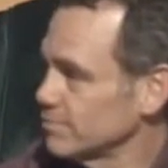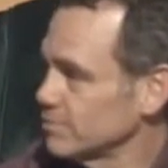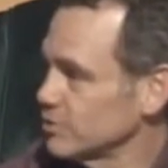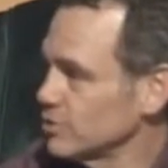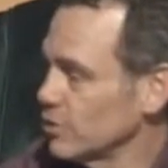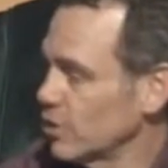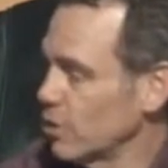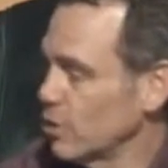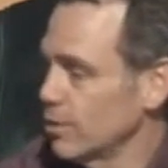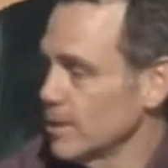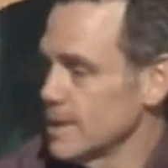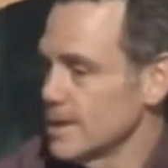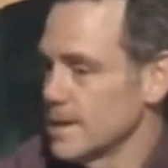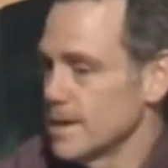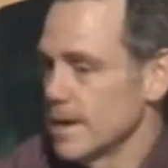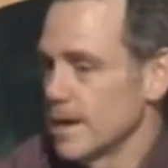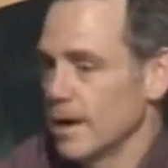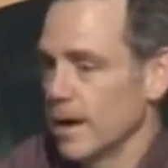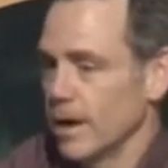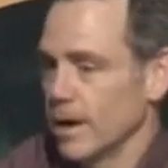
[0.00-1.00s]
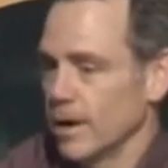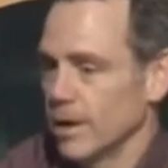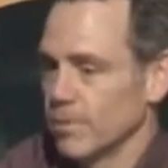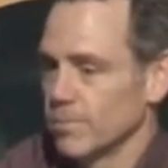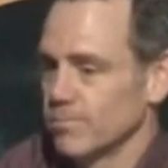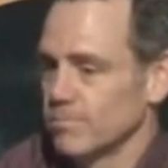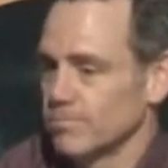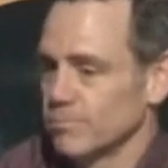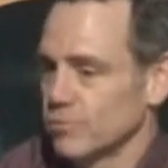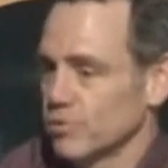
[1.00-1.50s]
So,
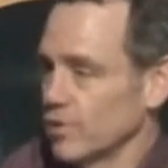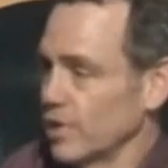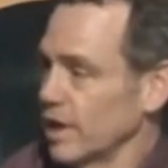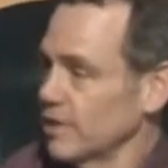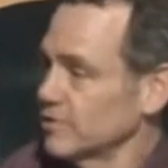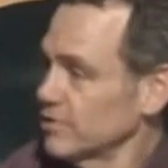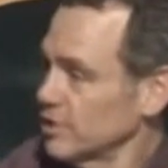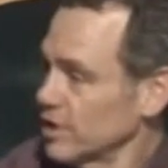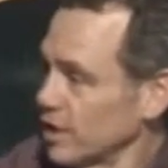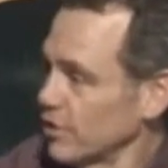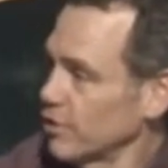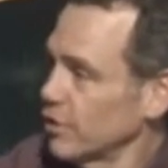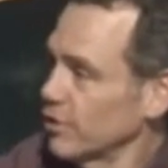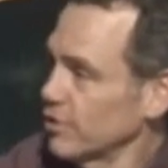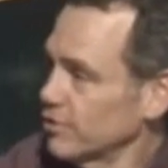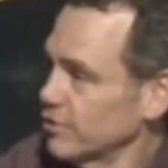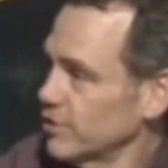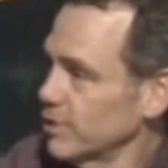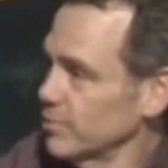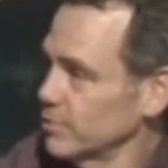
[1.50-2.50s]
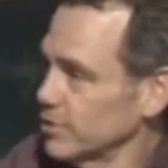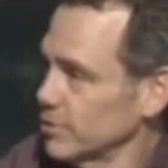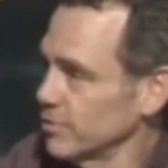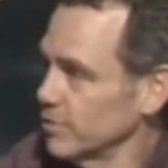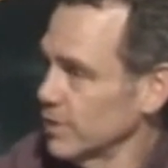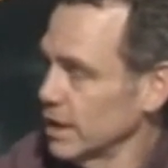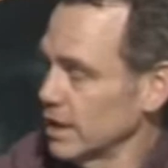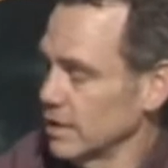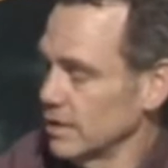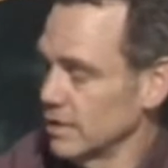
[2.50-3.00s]
um, so that's another symptom
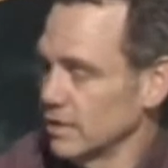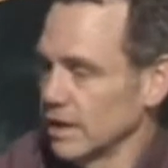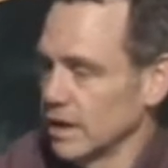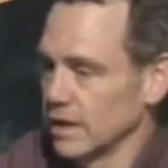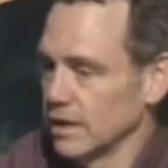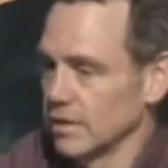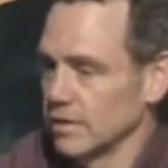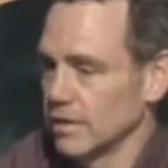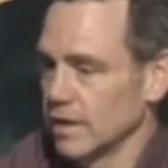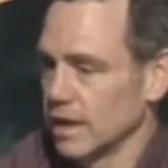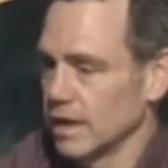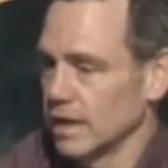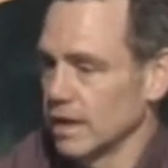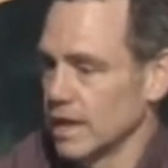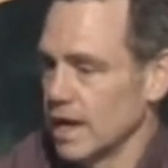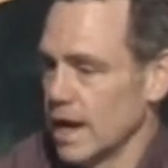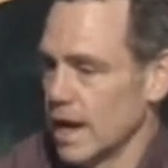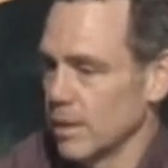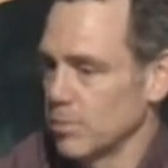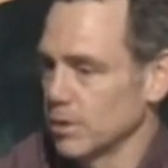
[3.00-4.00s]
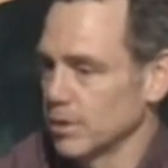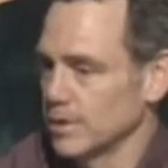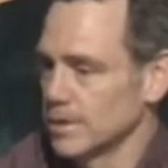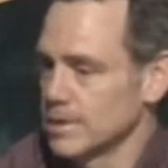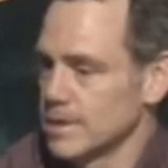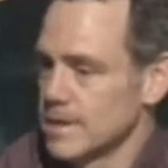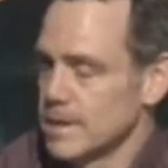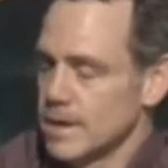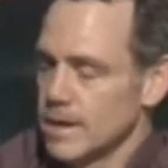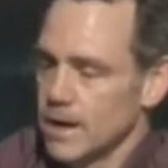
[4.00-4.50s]
that, that, that can happen.
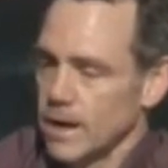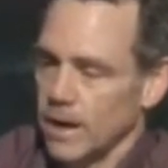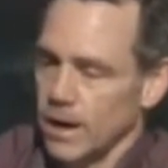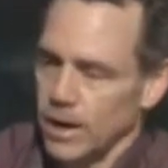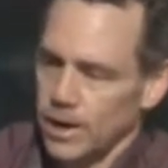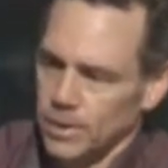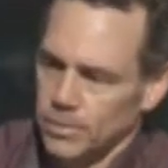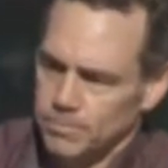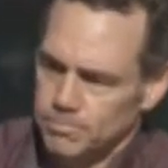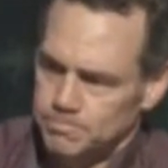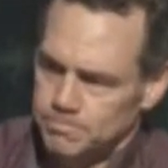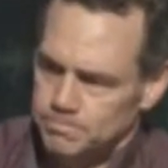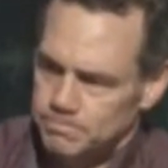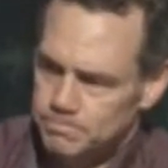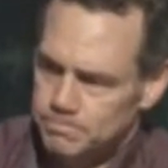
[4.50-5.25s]
Mm-hmm. Um,